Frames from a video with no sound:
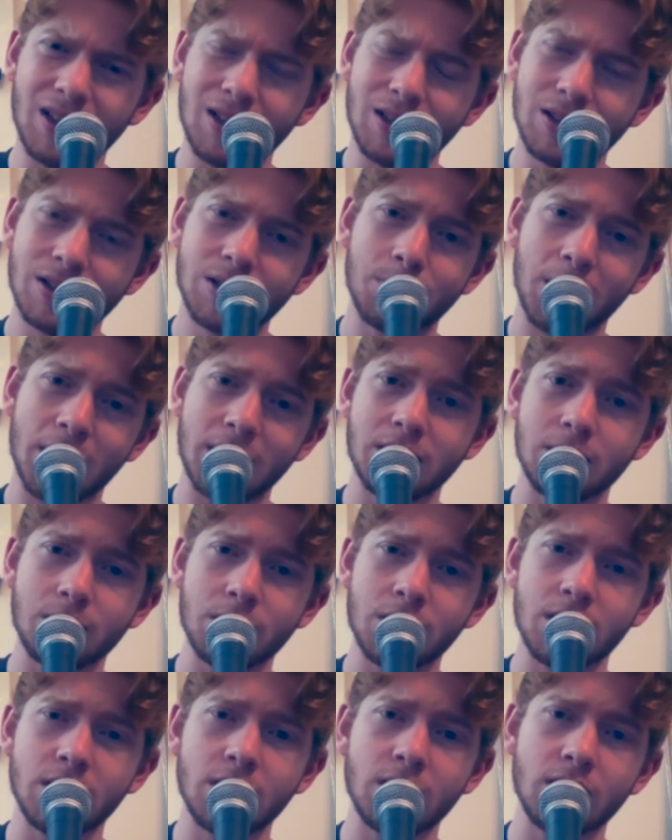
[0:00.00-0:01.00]
Spicy
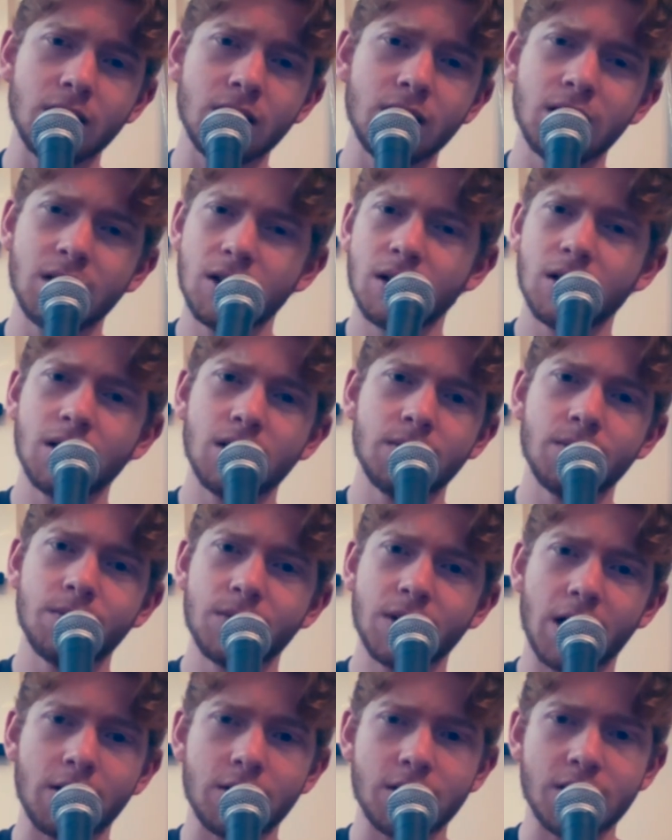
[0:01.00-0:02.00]
P,
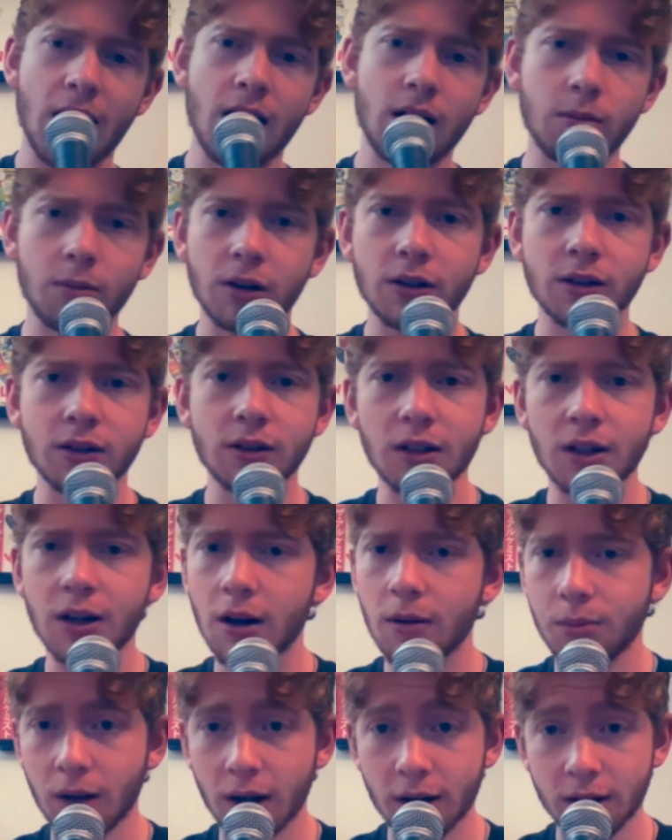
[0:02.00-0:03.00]
Tyrese
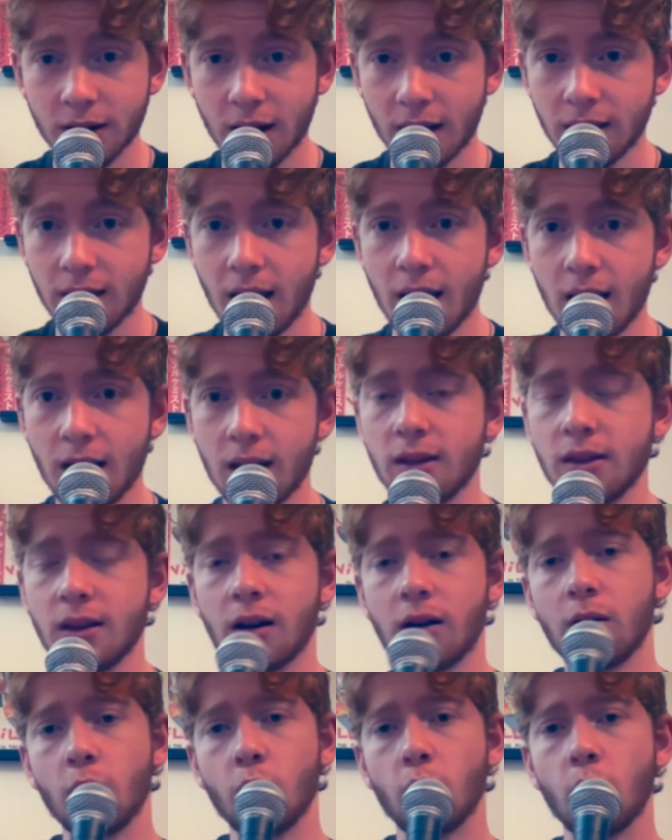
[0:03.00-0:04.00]
Halliburton, players like that
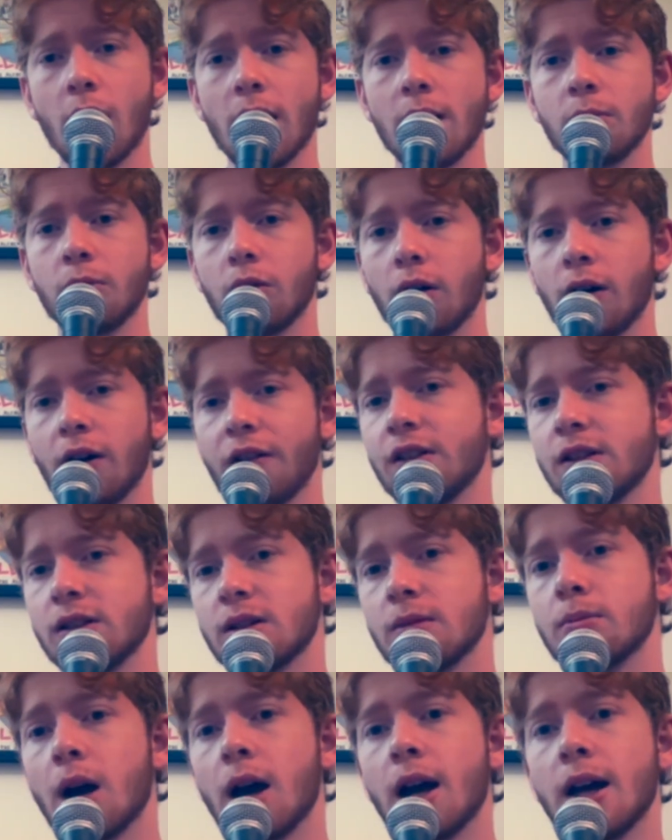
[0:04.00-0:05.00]
are way more
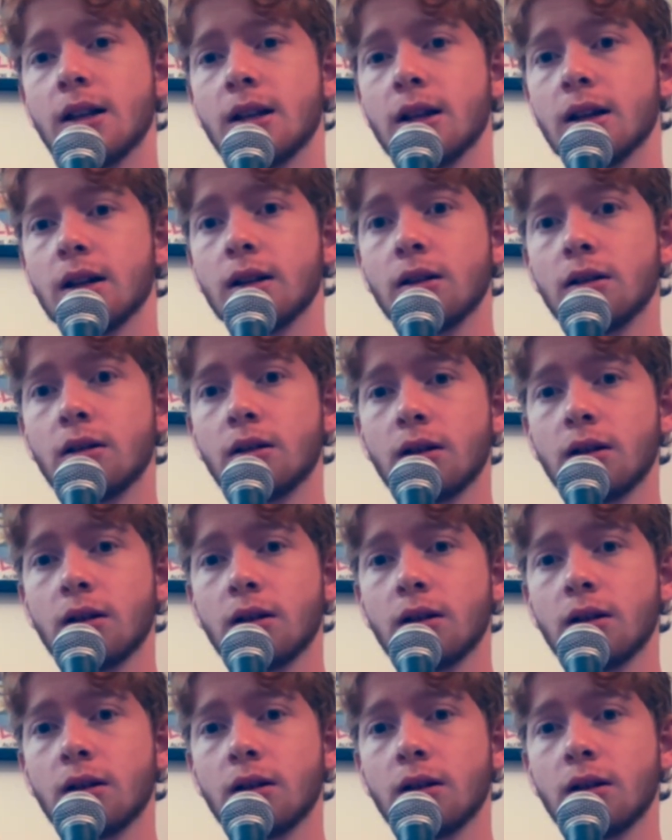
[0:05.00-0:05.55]
offensive-minded.